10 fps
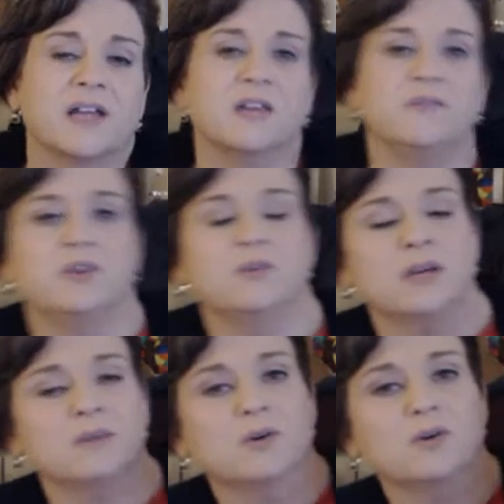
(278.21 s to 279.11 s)
give you
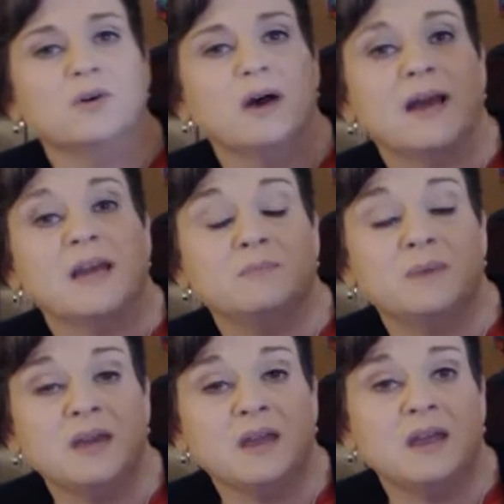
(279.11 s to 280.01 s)
chemical
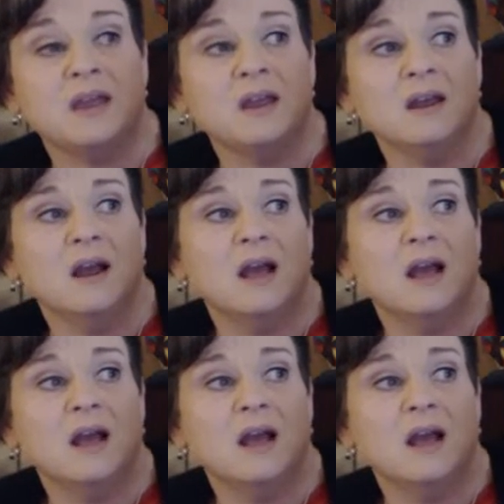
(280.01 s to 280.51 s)
AB